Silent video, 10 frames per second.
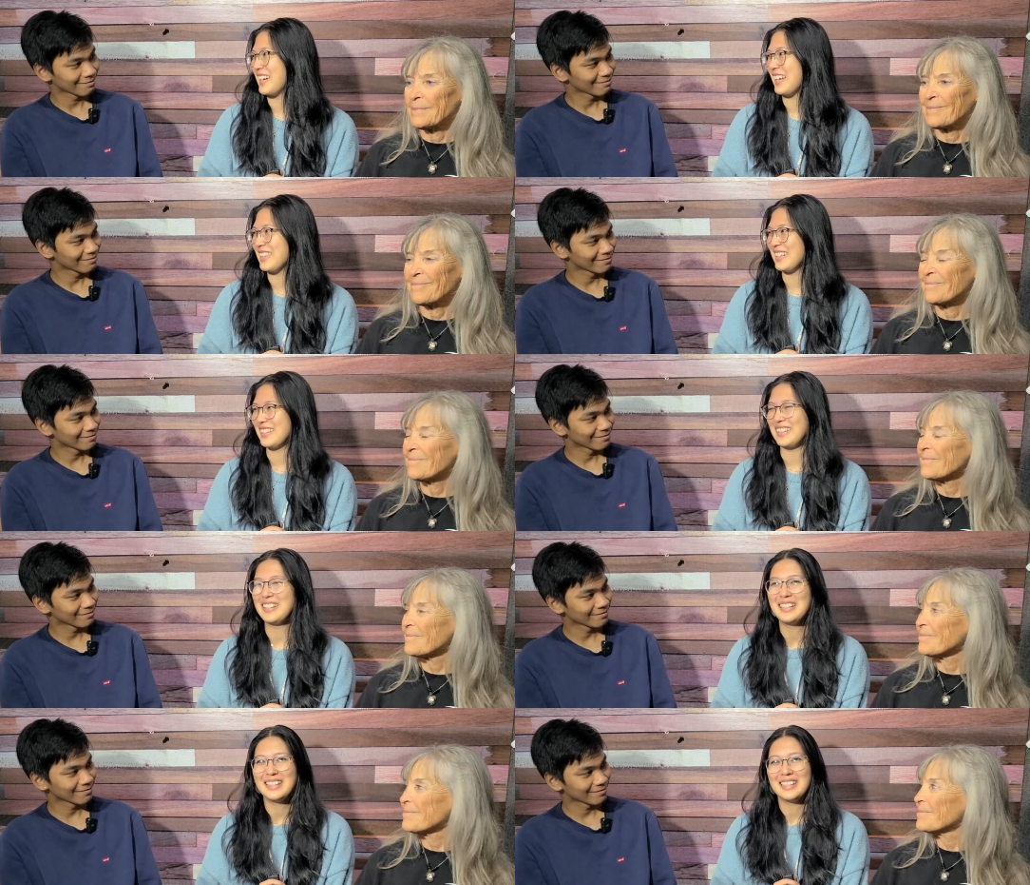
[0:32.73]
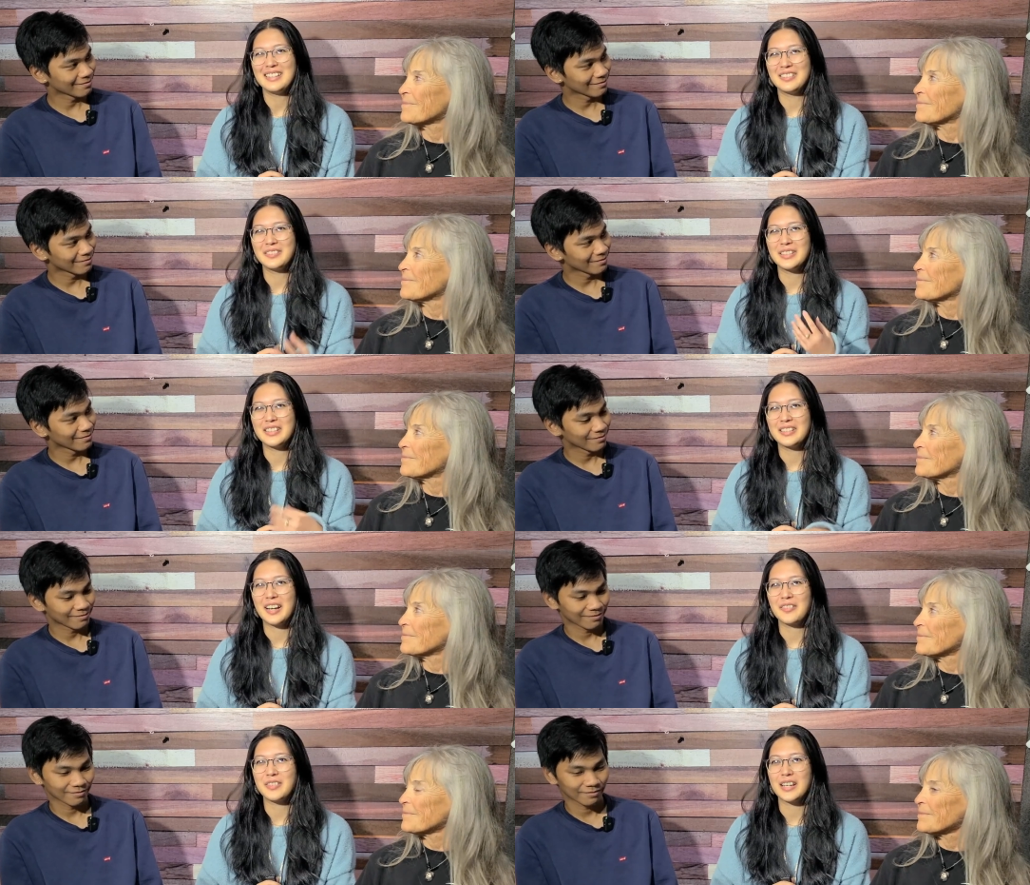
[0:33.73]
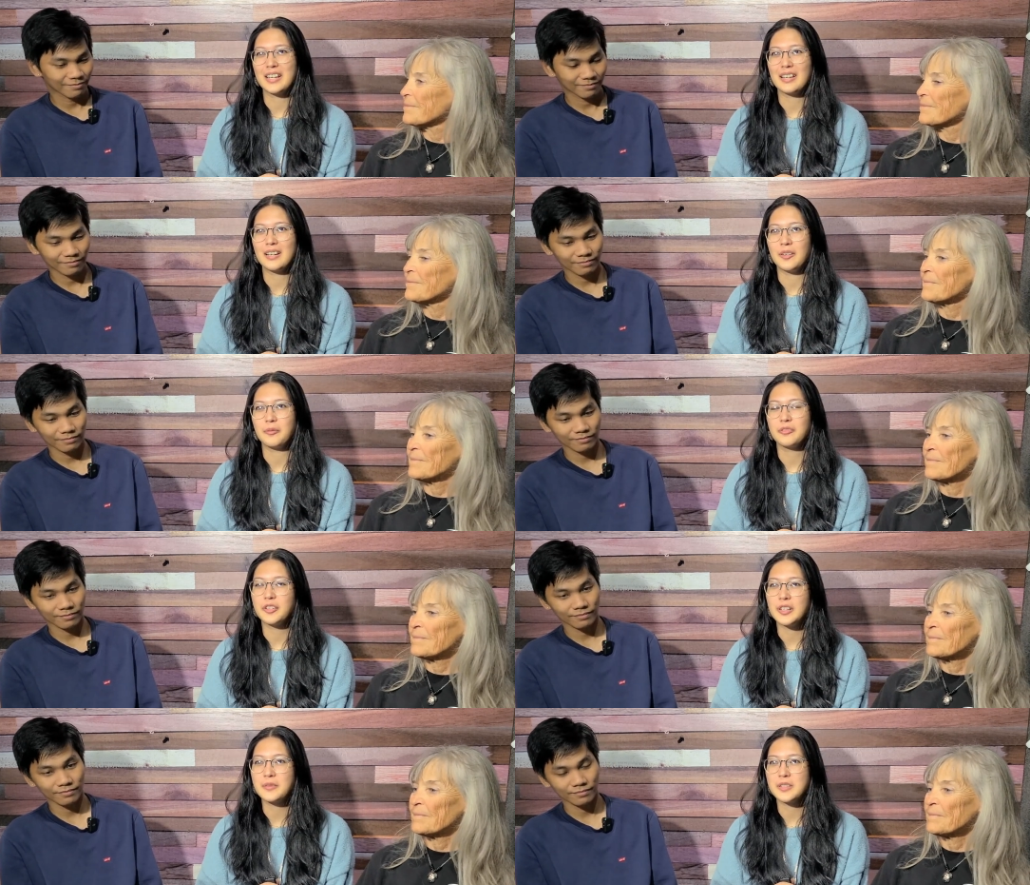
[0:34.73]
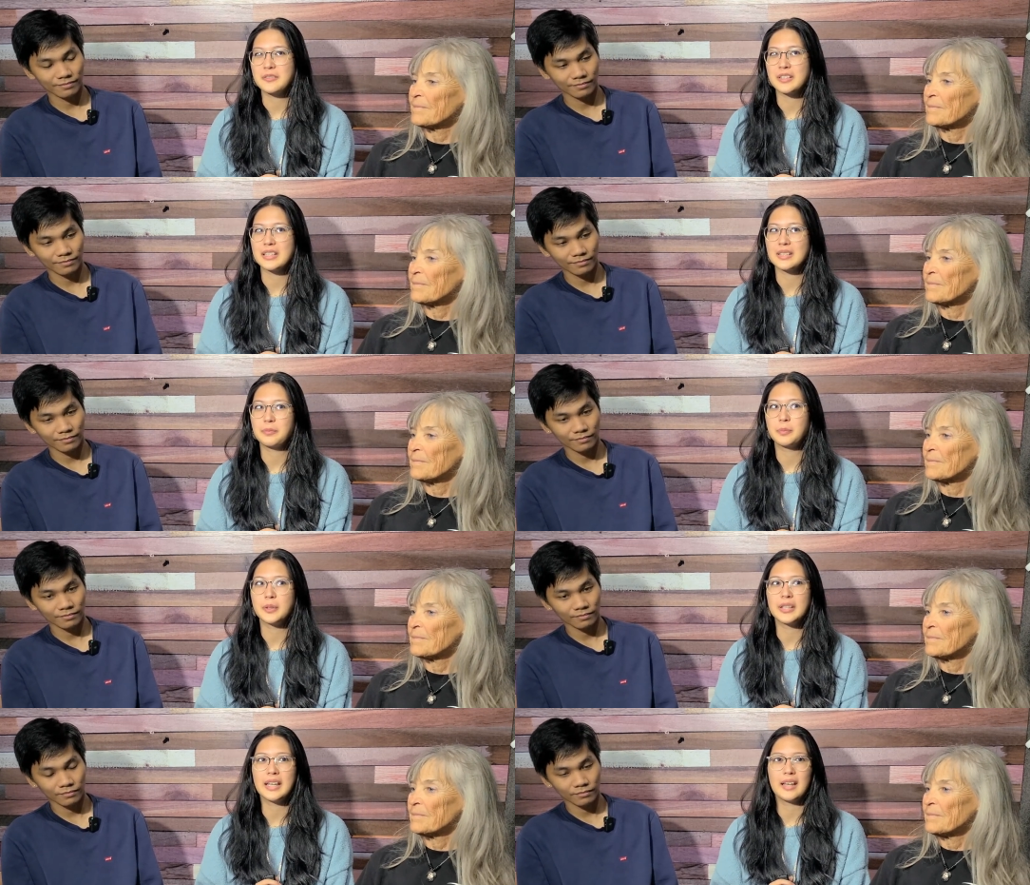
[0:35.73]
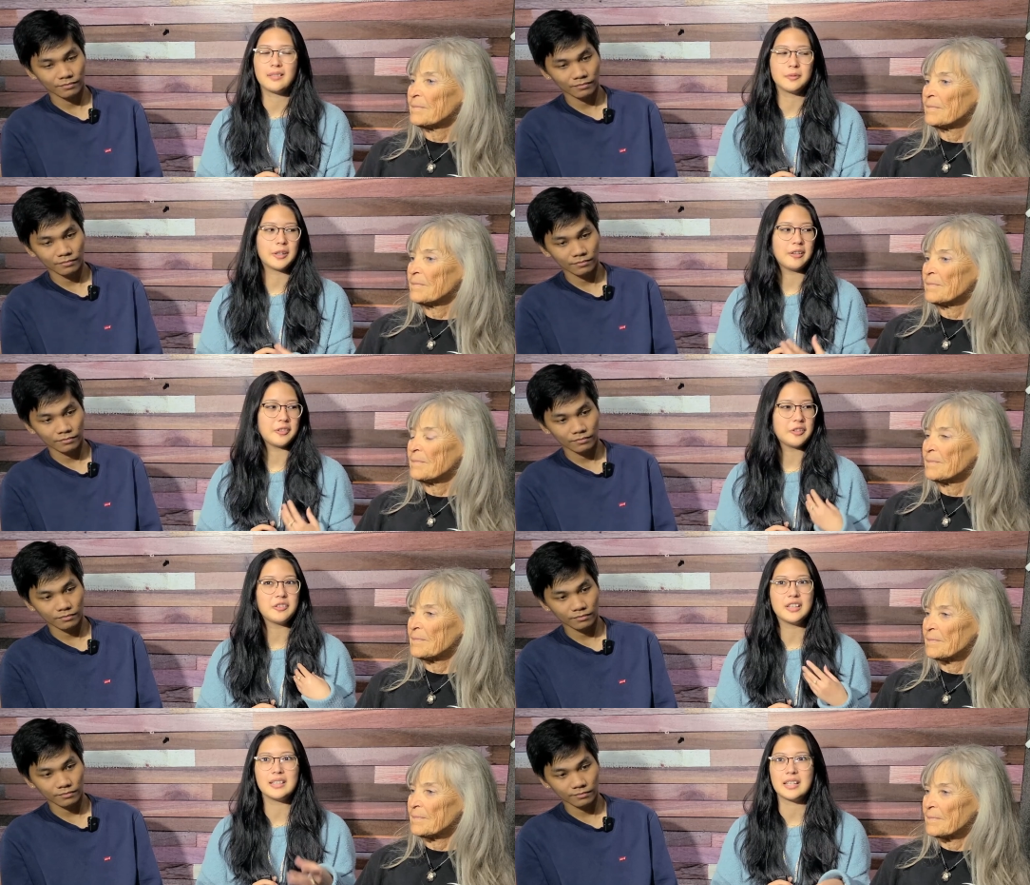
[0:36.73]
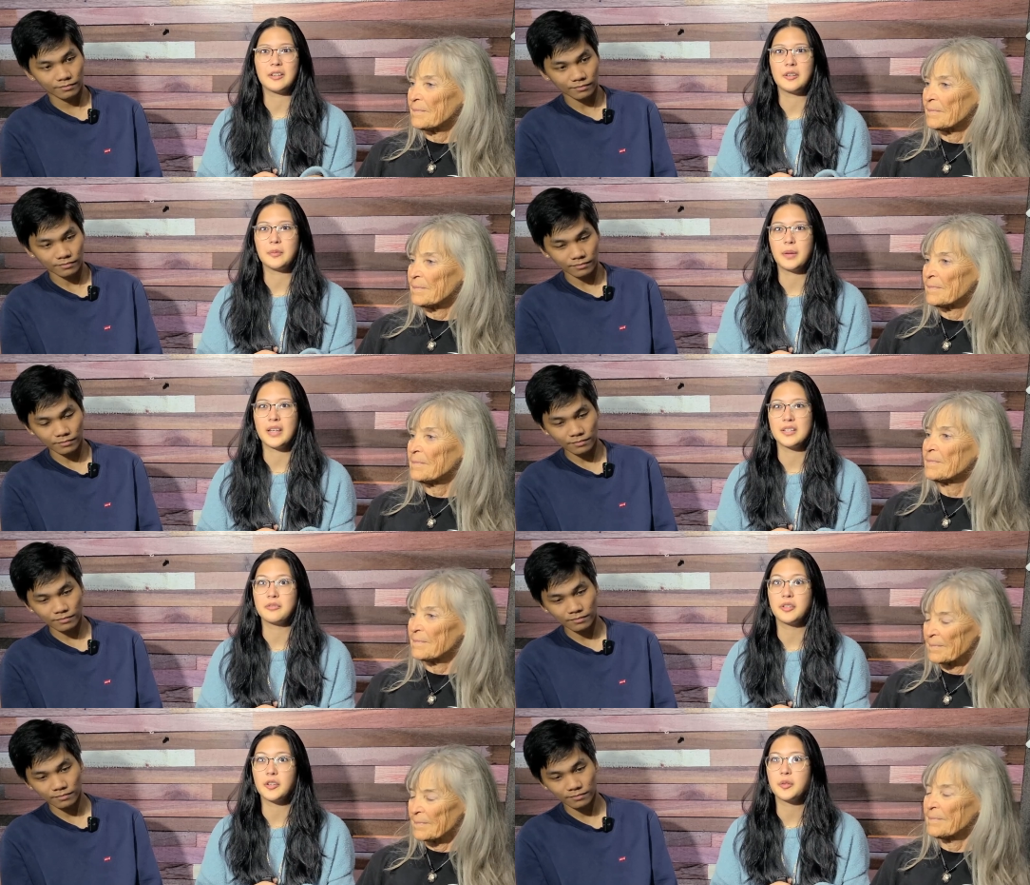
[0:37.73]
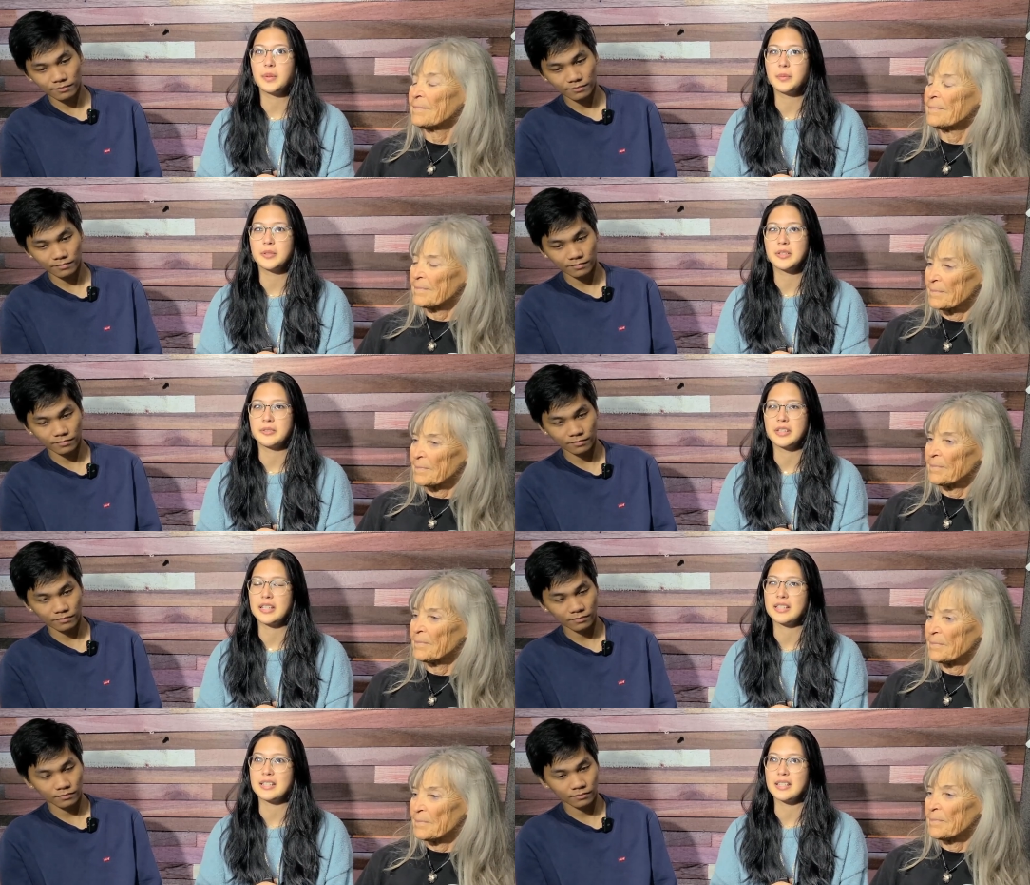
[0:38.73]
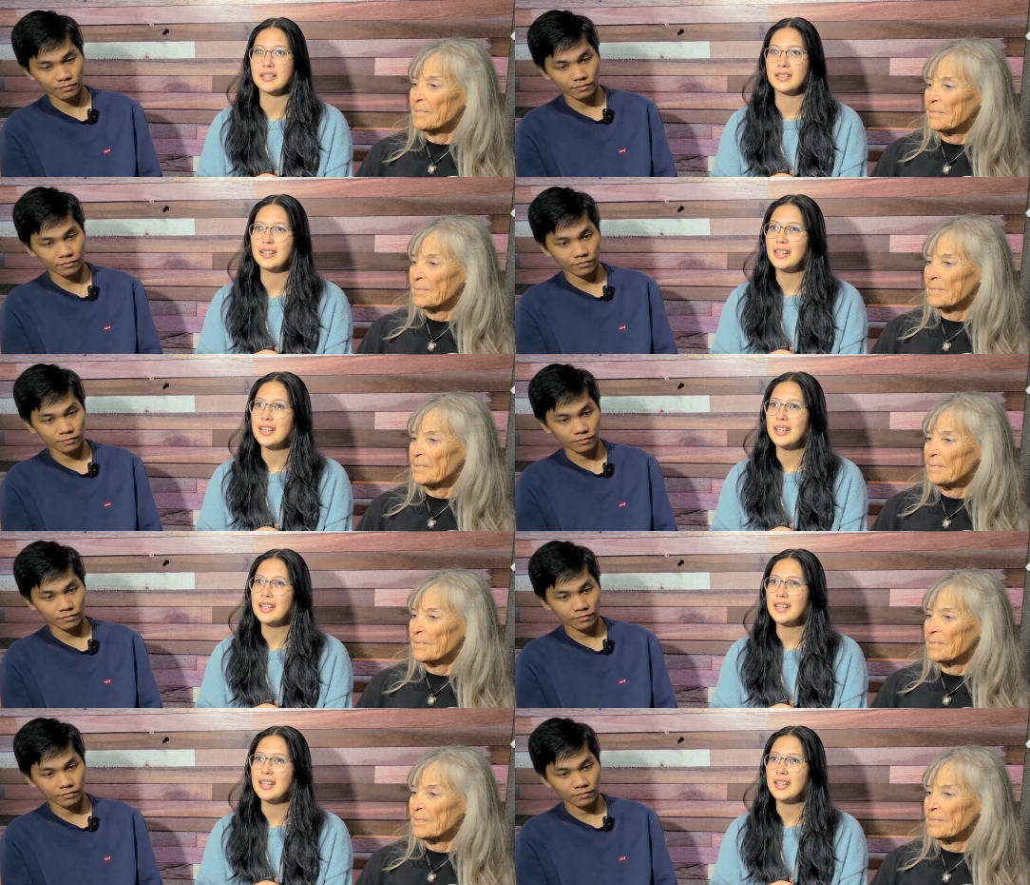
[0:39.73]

Speaker 1: I think, like, you know, when you have that um, freedom to really put whatever you think down on a page and for other people to read it and see it and